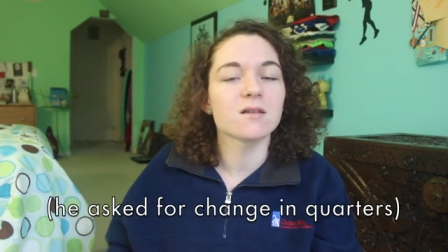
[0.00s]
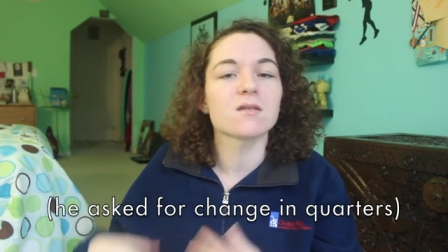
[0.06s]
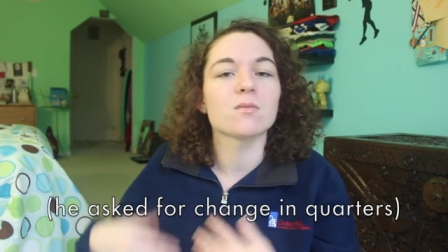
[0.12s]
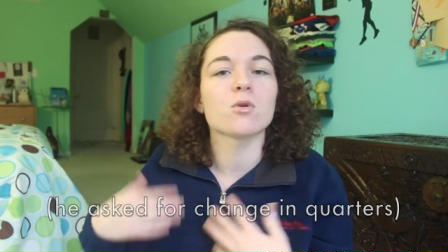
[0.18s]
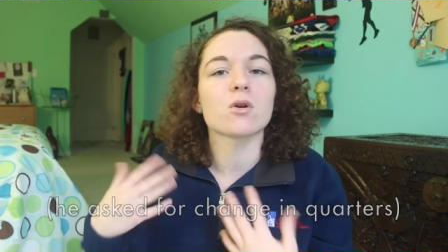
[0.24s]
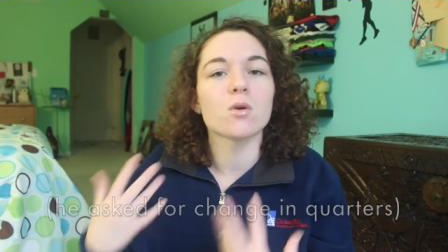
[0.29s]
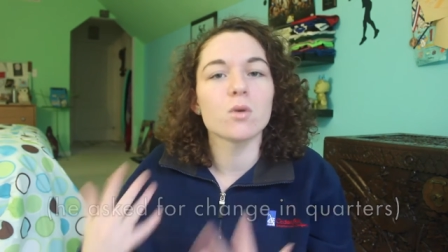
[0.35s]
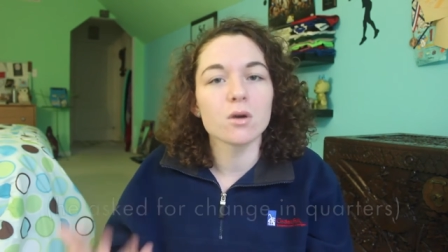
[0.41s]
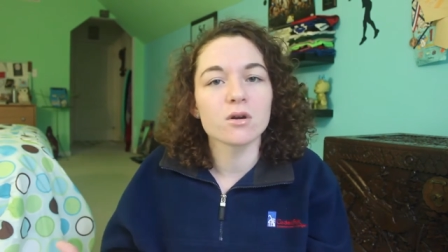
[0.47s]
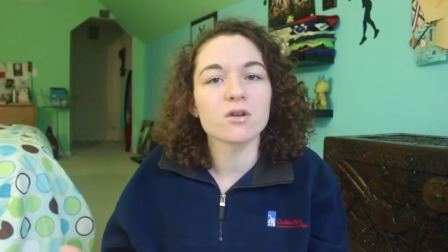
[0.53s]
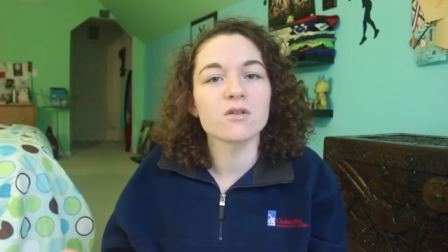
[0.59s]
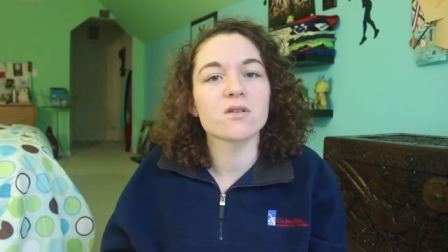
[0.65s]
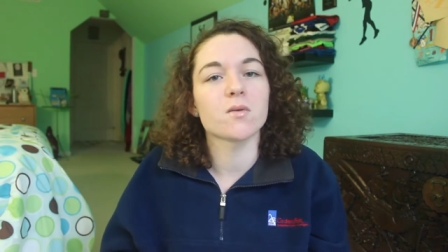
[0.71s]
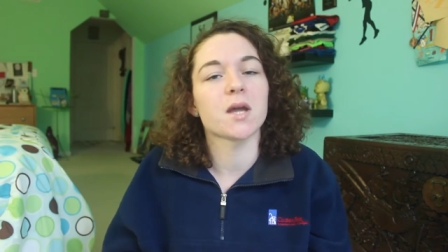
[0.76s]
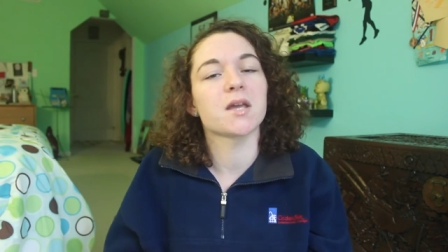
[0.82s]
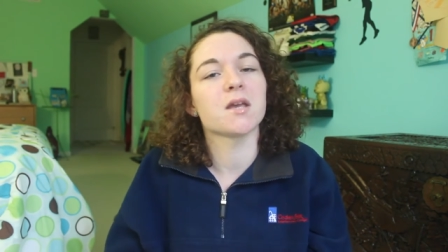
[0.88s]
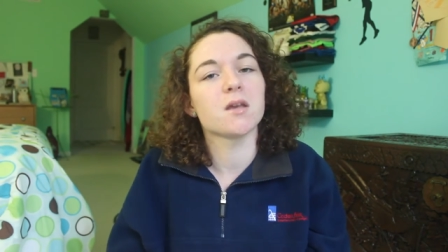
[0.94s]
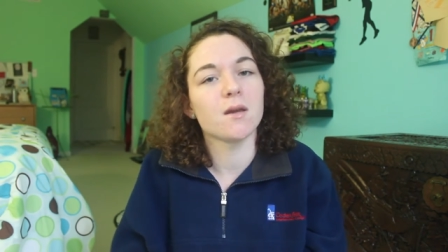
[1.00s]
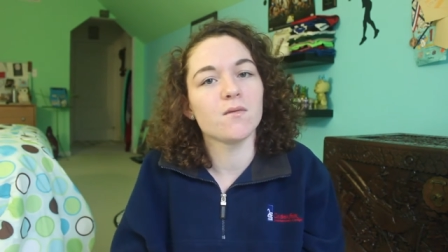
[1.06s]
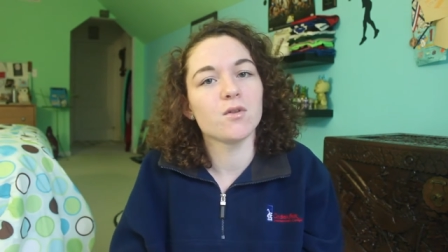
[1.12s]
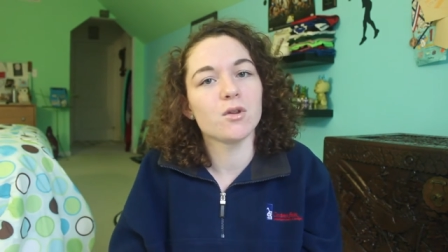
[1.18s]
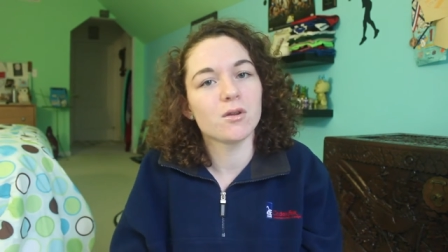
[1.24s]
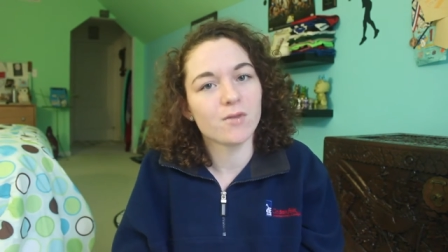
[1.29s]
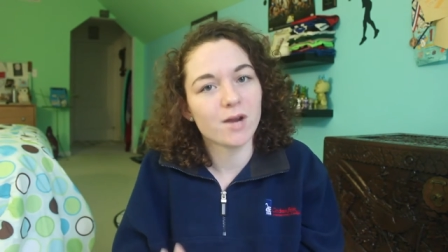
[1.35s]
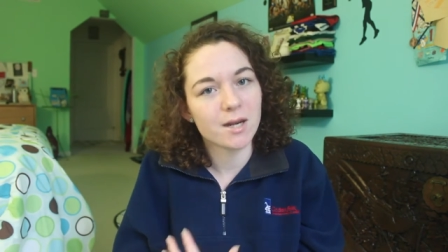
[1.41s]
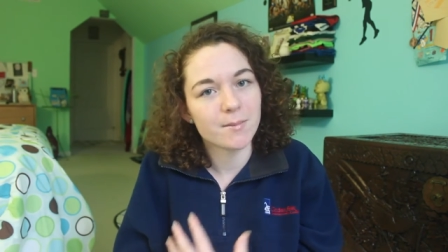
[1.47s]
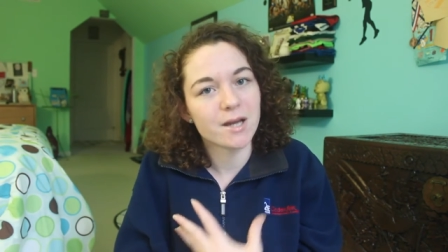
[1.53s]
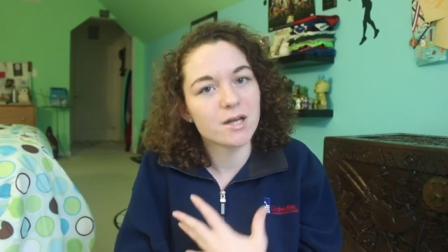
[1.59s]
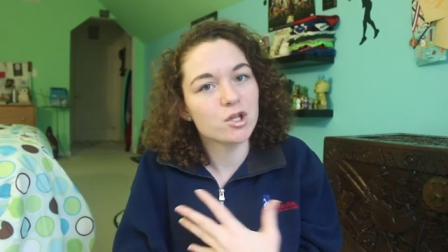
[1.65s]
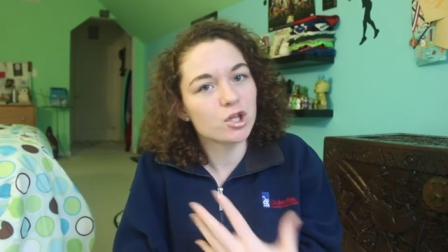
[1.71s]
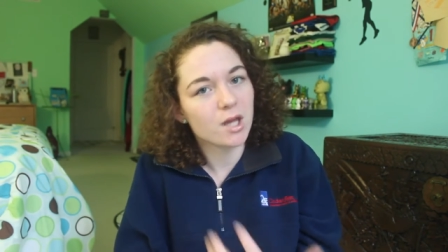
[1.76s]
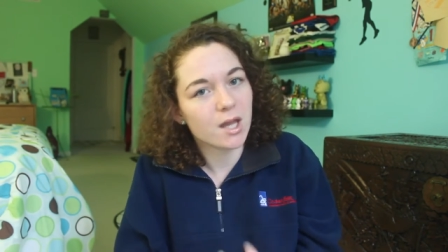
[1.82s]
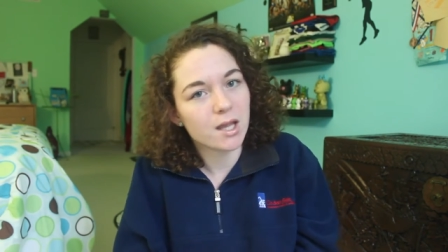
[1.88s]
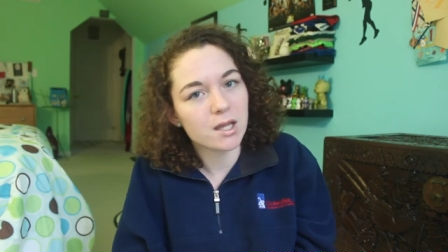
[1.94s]
get some more quarters so I can give you the right amount
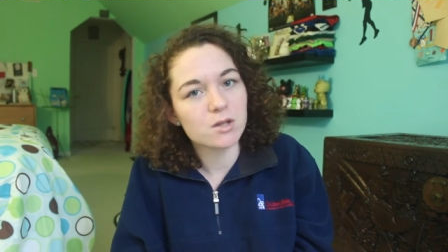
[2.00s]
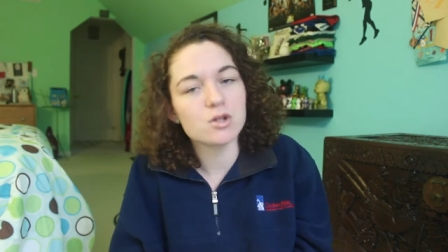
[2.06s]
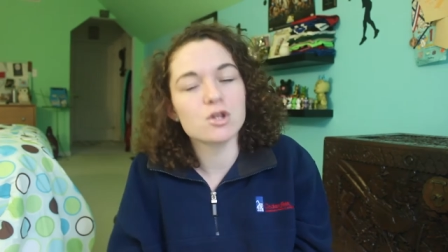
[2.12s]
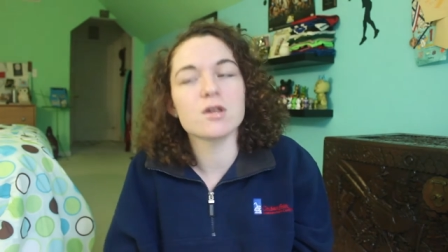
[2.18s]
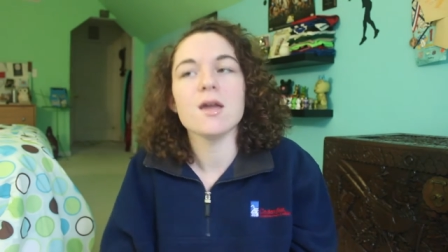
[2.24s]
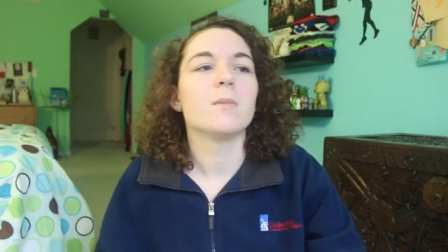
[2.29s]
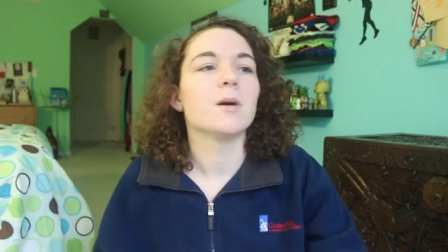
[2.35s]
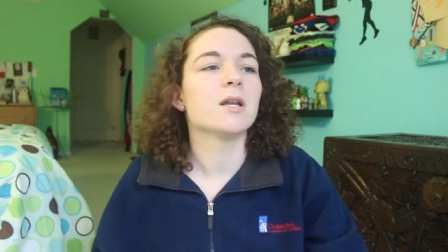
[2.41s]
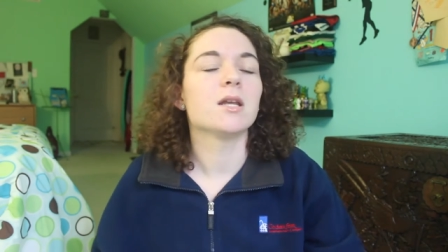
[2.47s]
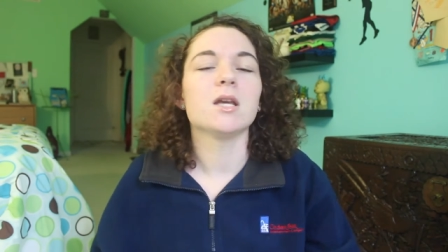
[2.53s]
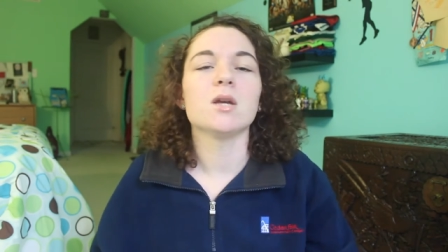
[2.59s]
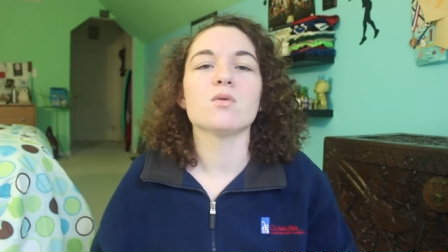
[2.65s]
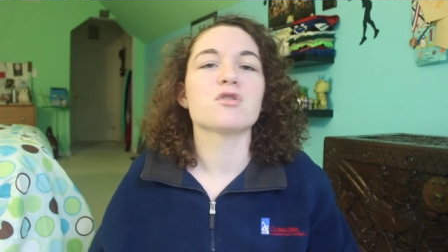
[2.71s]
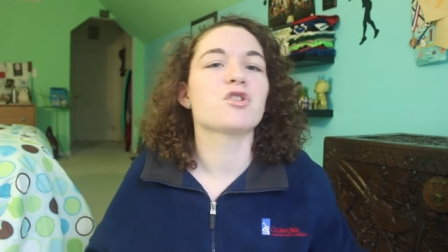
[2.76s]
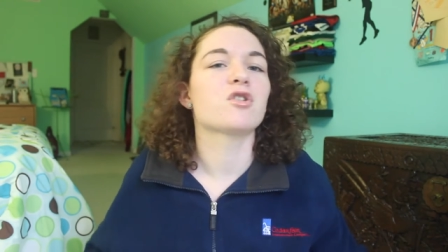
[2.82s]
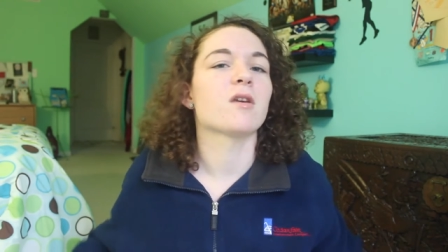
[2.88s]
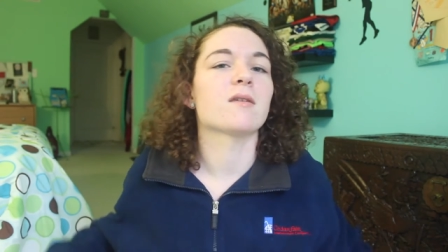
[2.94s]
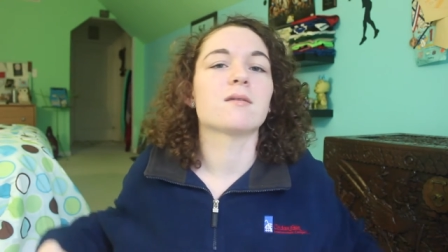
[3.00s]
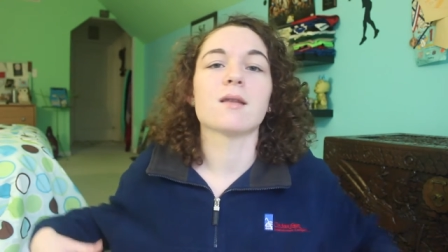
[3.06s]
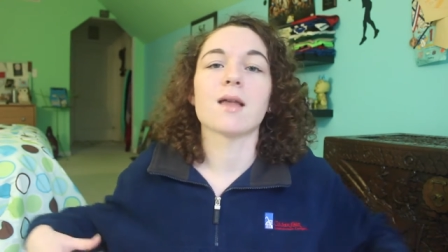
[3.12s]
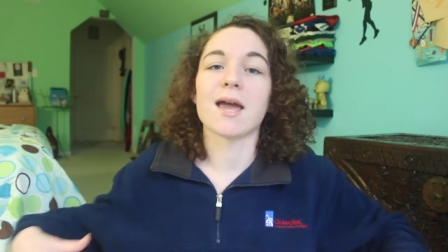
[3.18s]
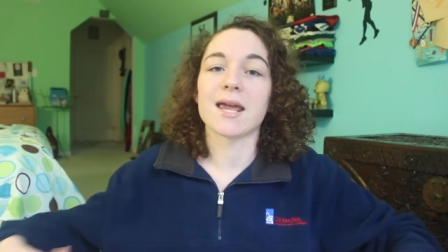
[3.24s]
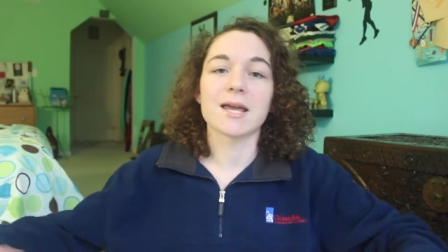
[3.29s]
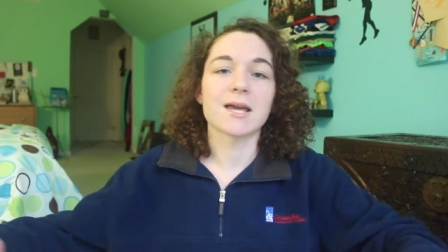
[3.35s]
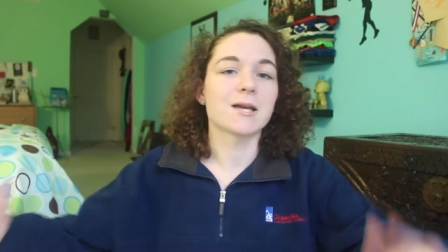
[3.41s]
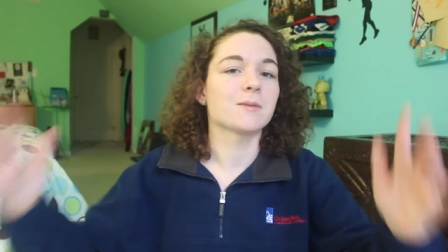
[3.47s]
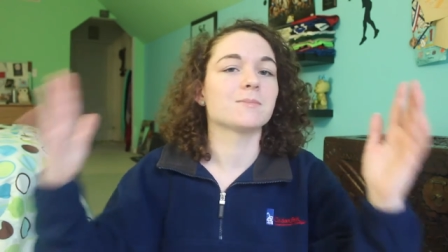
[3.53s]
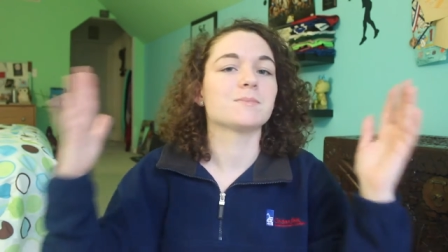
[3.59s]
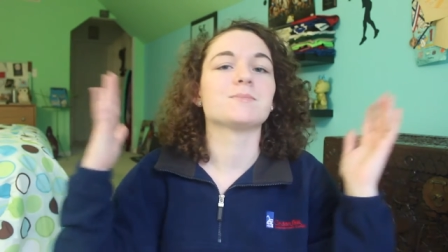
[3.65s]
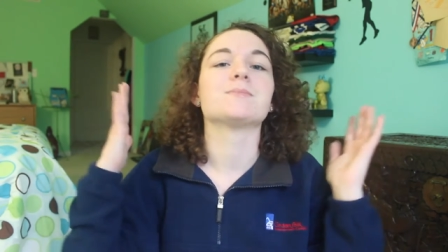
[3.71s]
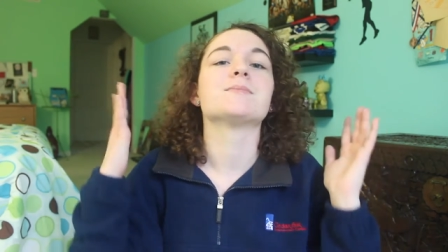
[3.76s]
of change. But he was just like,